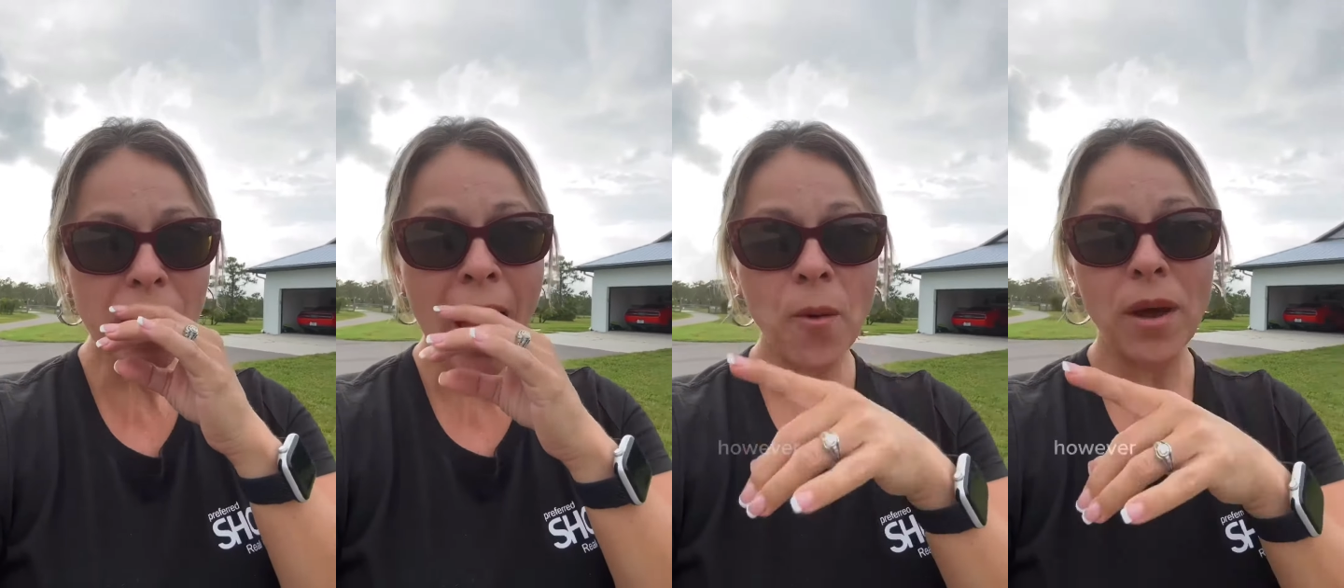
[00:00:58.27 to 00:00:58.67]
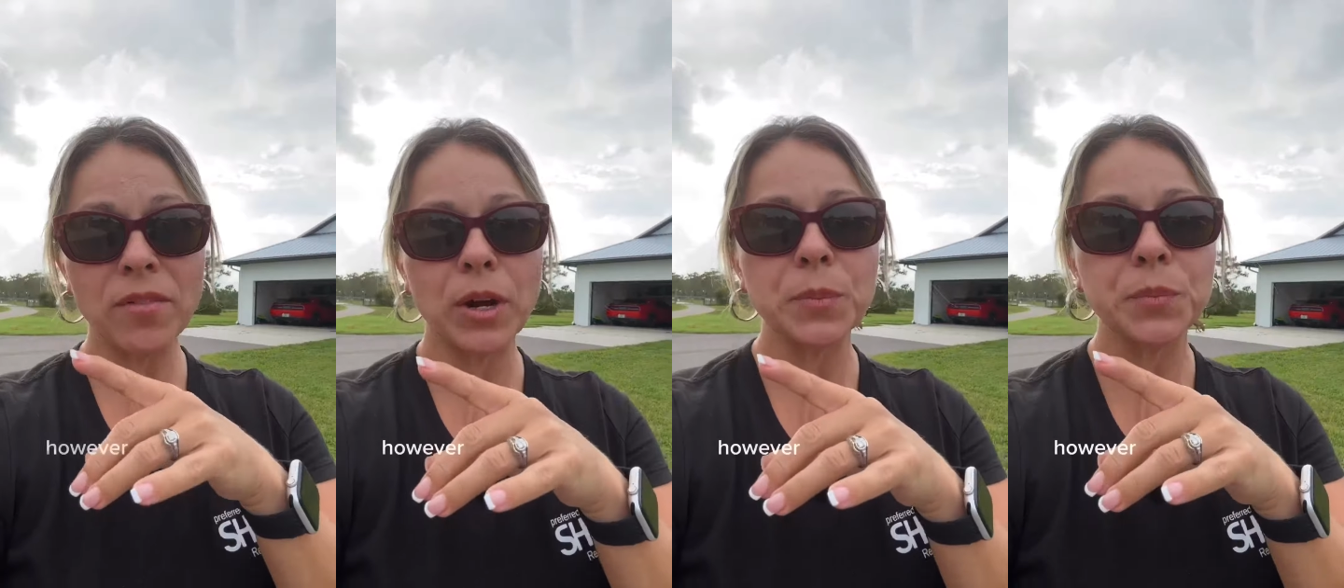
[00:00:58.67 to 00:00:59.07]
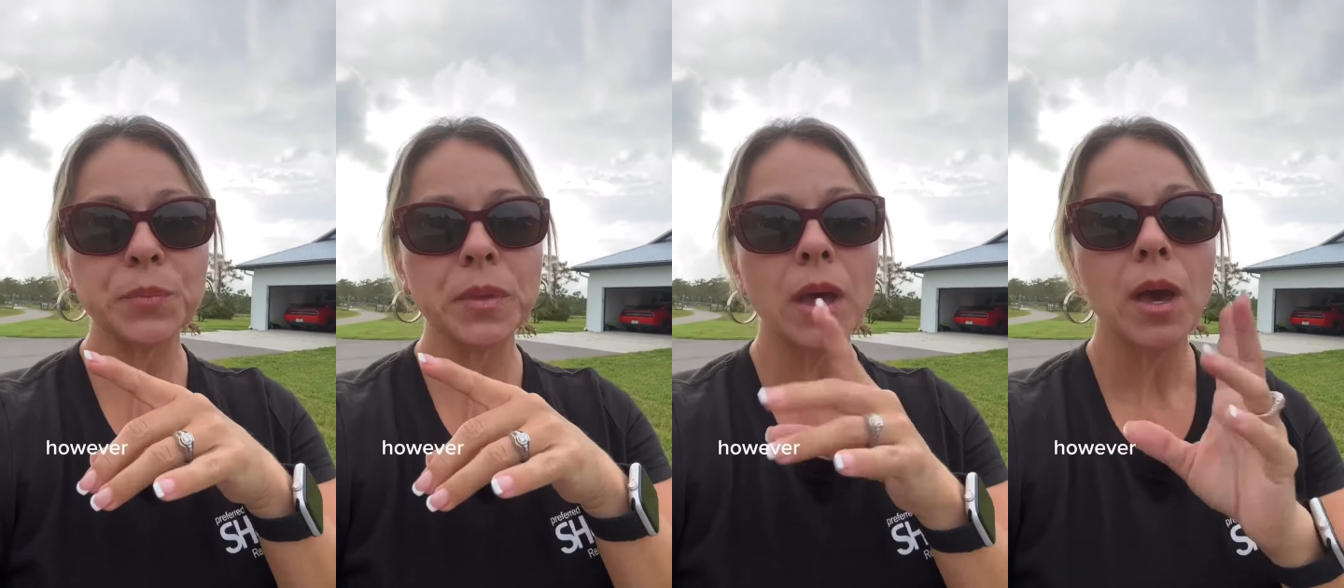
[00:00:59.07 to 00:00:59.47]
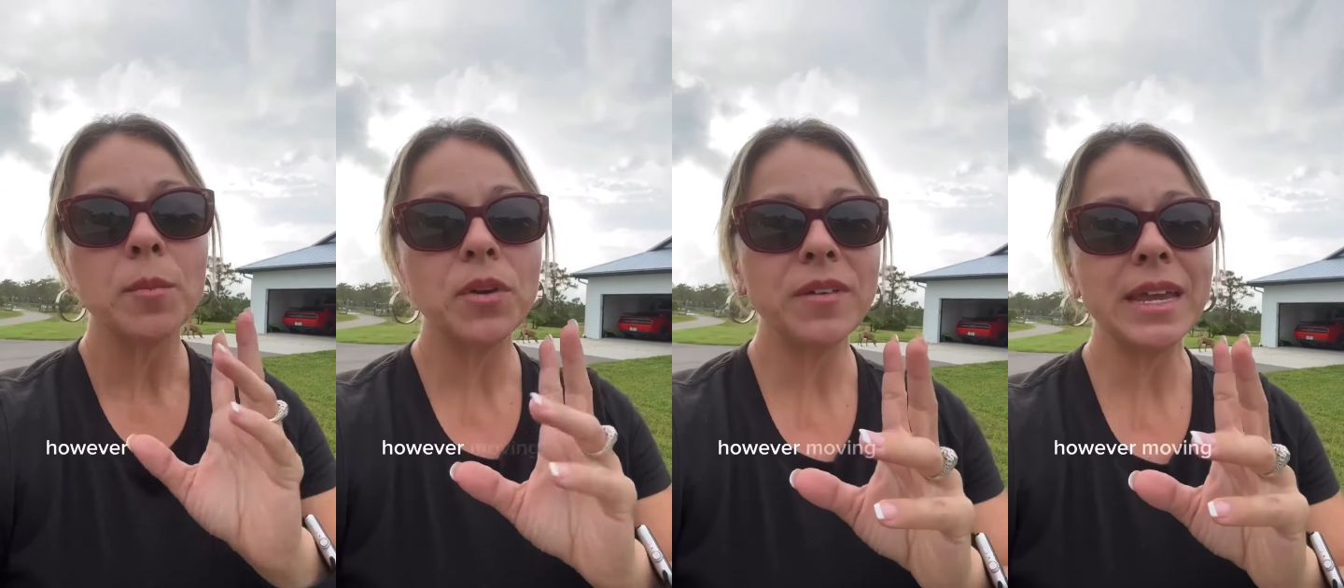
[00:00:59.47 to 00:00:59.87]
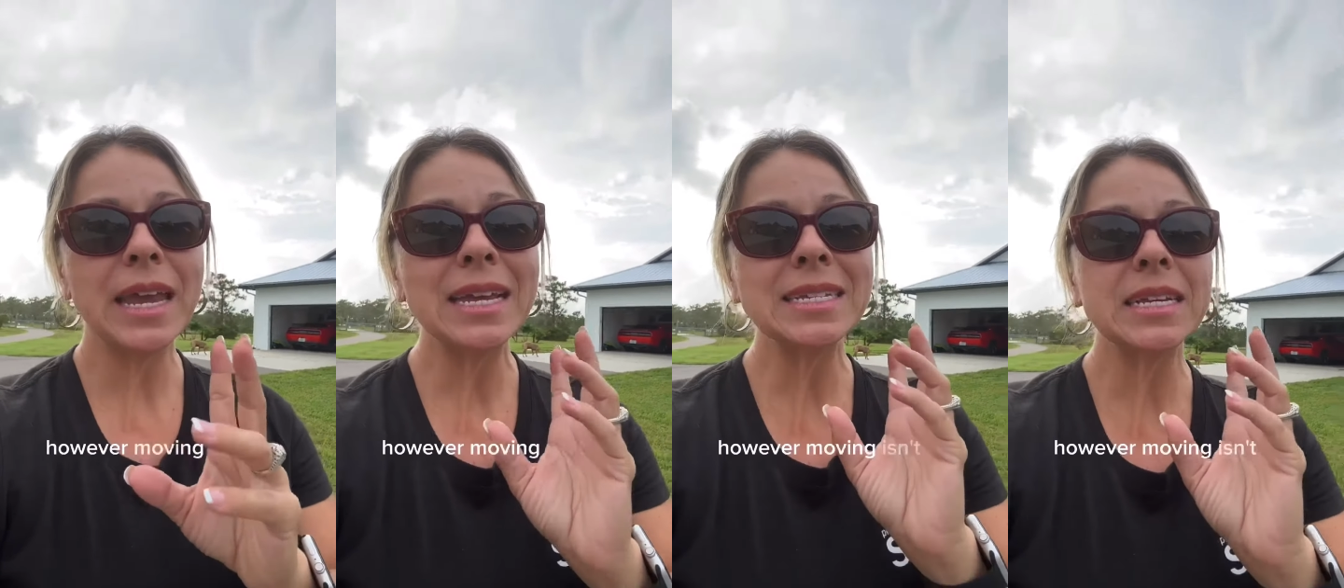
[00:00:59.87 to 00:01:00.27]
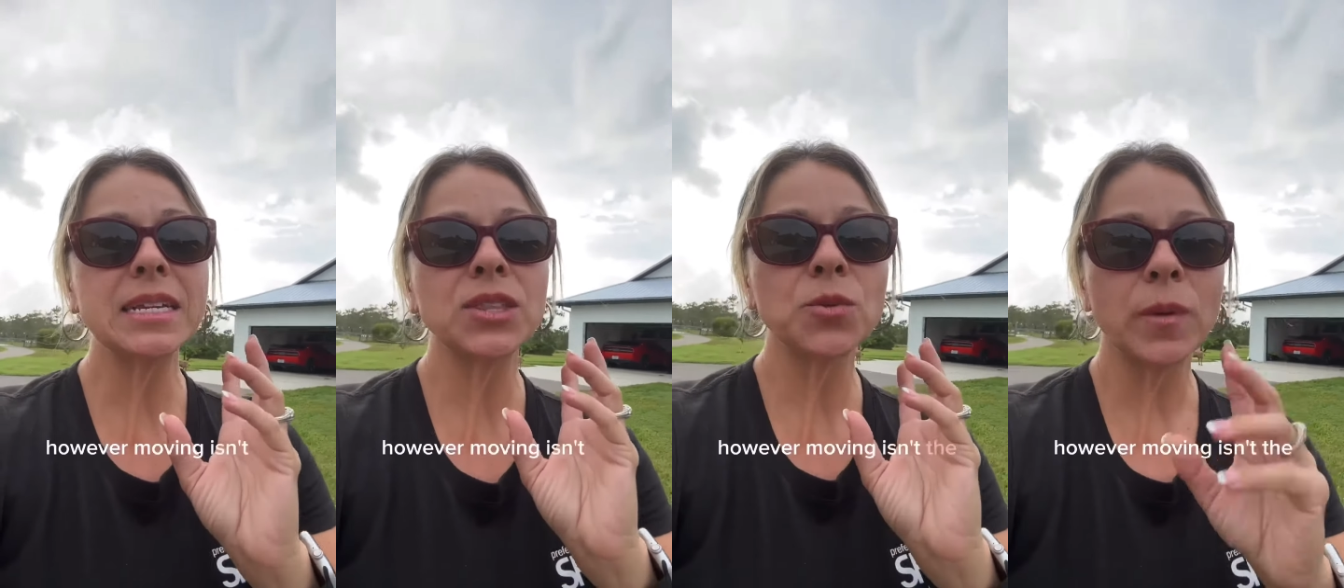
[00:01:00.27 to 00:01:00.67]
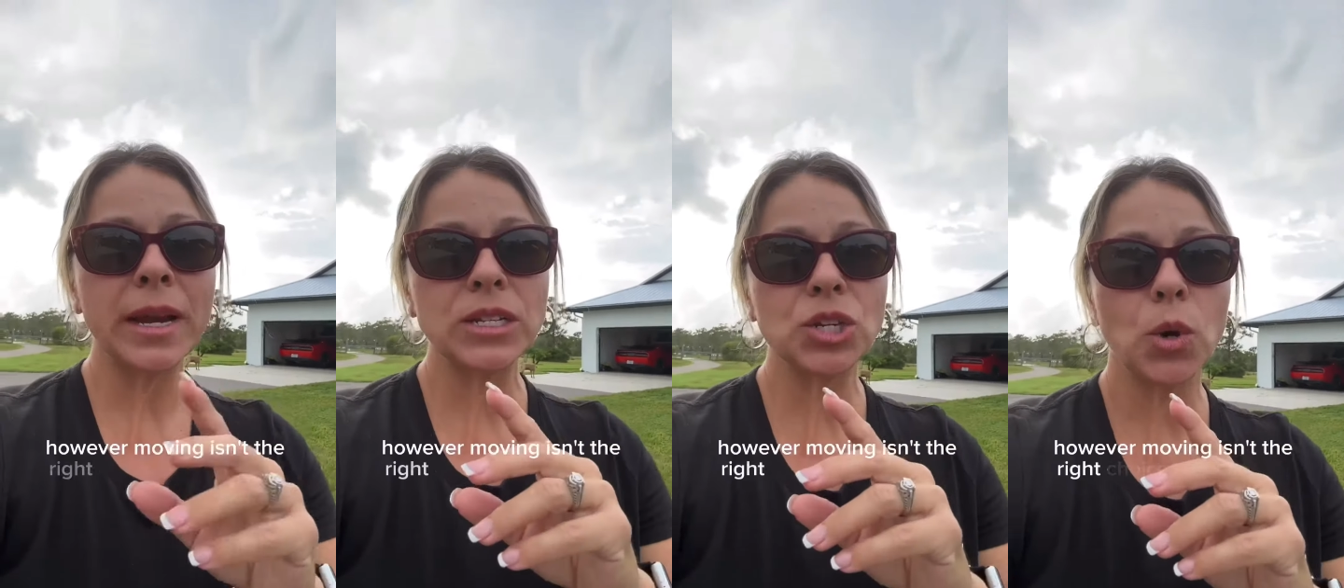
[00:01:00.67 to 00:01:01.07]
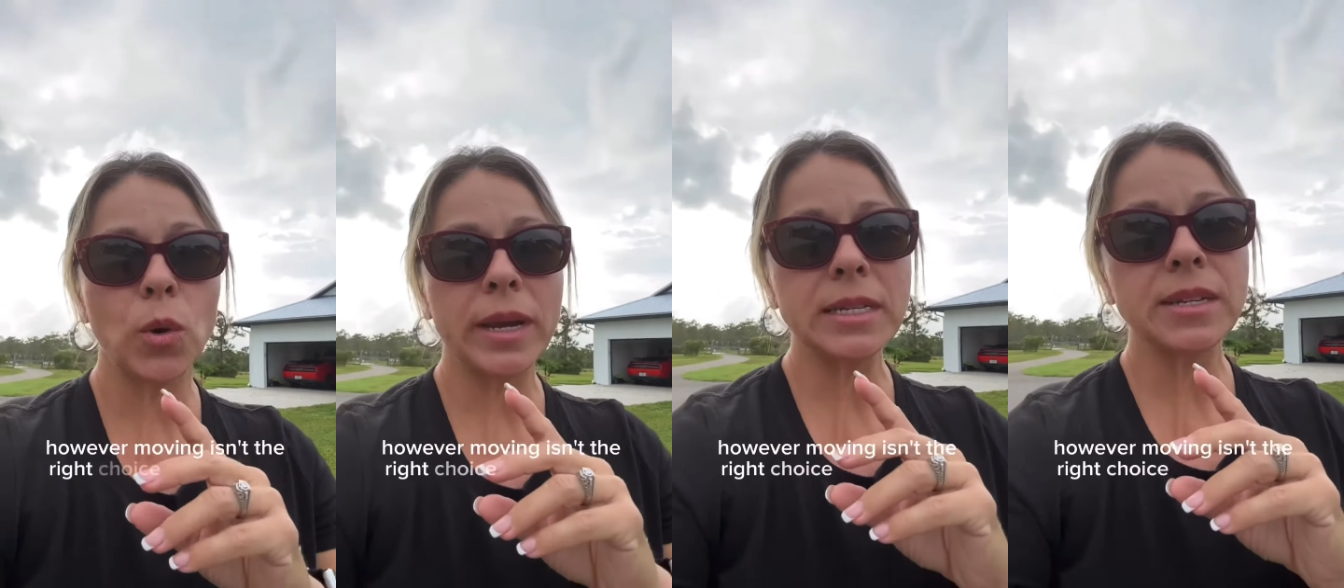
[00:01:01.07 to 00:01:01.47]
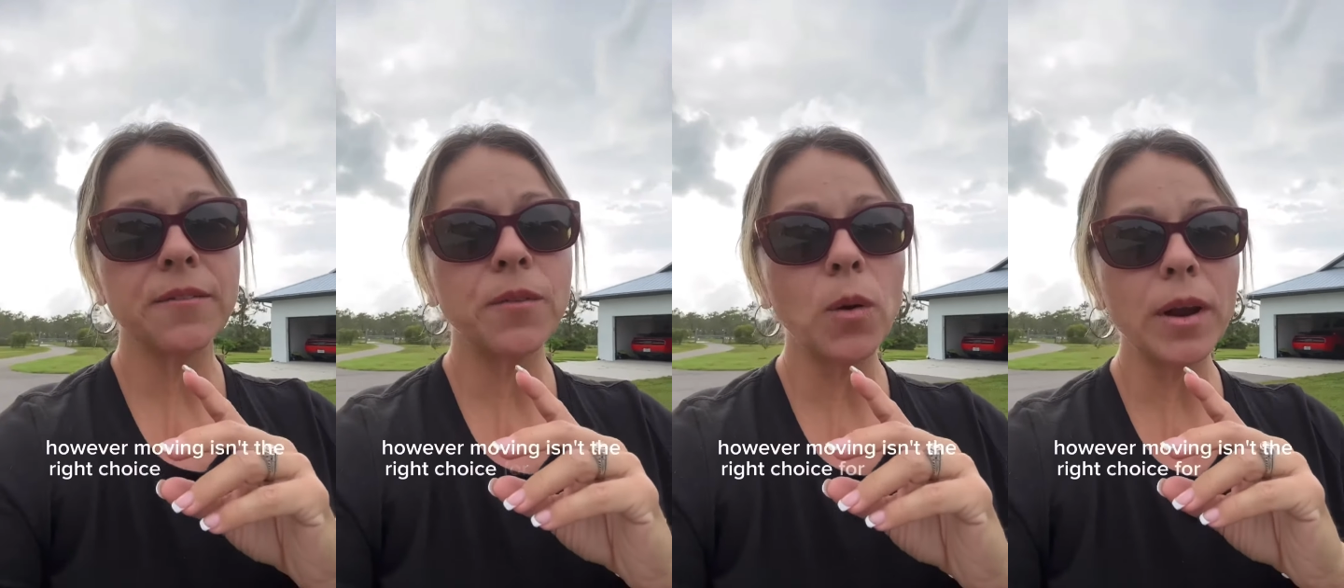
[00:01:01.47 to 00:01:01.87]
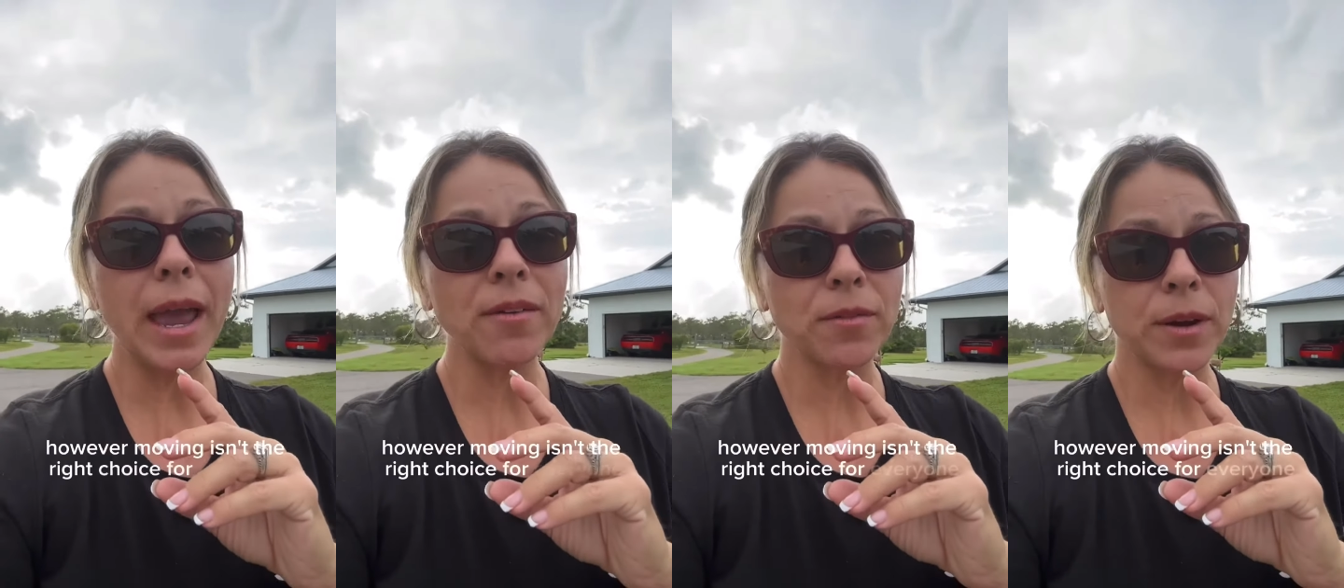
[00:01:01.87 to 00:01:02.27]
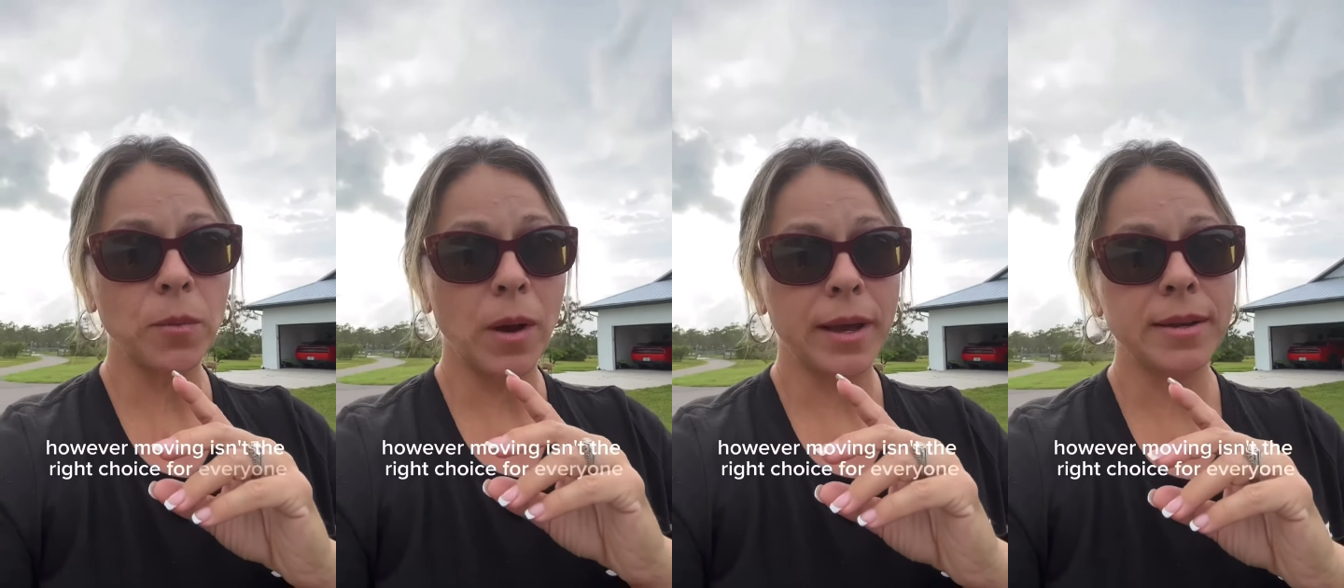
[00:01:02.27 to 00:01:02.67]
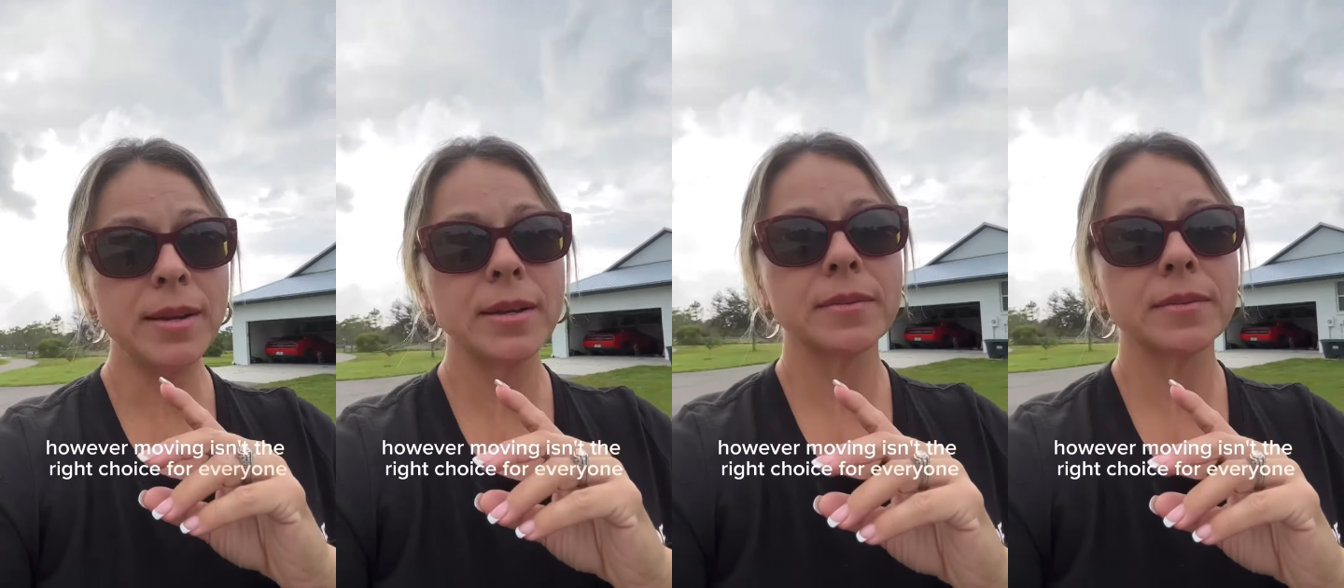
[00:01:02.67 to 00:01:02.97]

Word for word: However, Moving isn't the right choice for everyone.